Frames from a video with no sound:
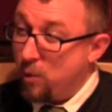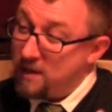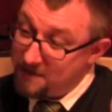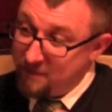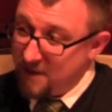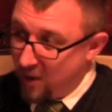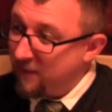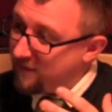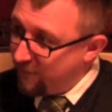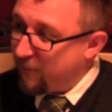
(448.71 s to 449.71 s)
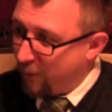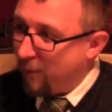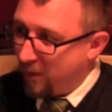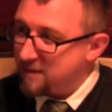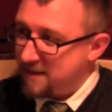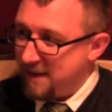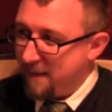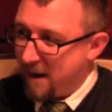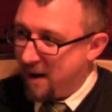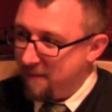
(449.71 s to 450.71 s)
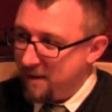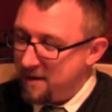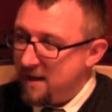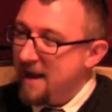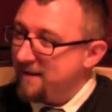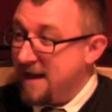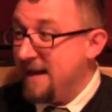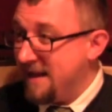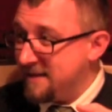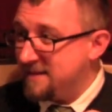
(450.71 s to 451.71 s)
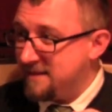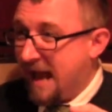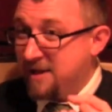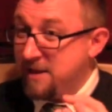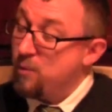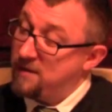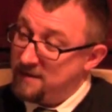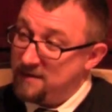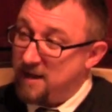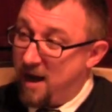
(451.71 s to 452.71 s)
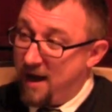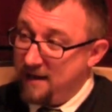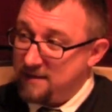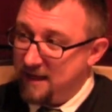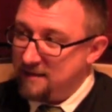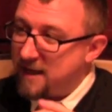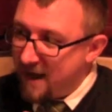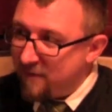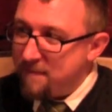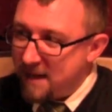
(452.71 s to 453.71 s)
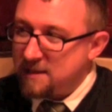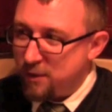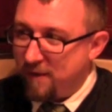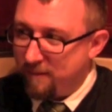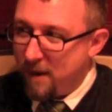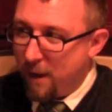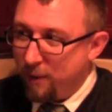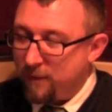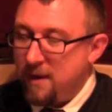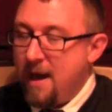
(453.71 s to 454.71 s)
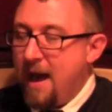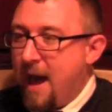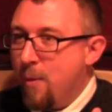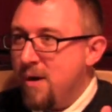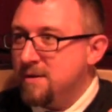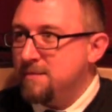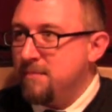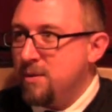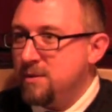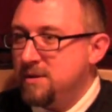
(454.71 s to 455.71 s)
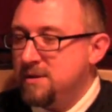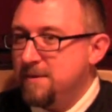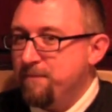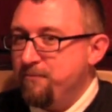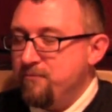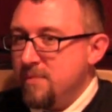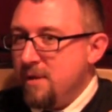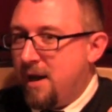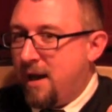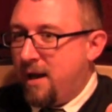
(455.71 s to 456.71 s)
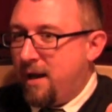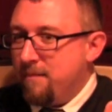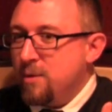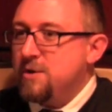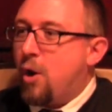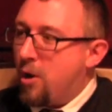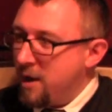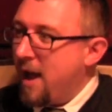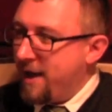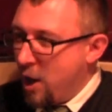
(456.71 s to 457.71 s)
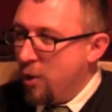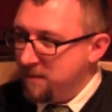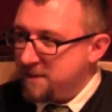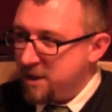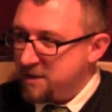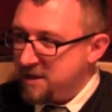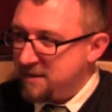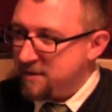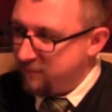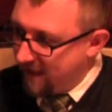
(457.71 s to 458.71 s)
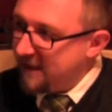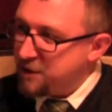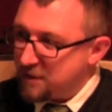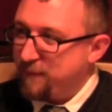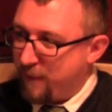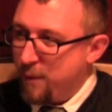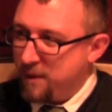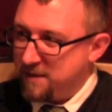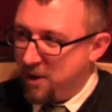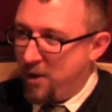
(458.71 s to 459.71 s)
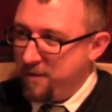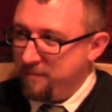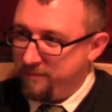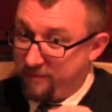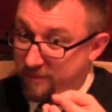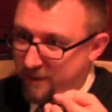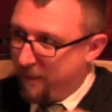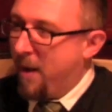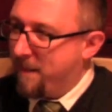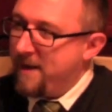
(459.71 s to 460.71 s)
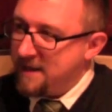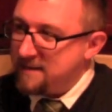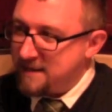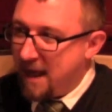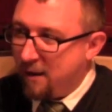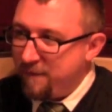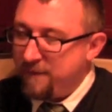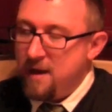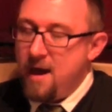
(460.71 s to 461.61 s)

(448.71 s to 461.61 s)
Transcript: what is beyond the four walls of the apartment than it is actually what's inside. It's kind of a mixture of both. And whereas most online home searches really just focus on the property itself,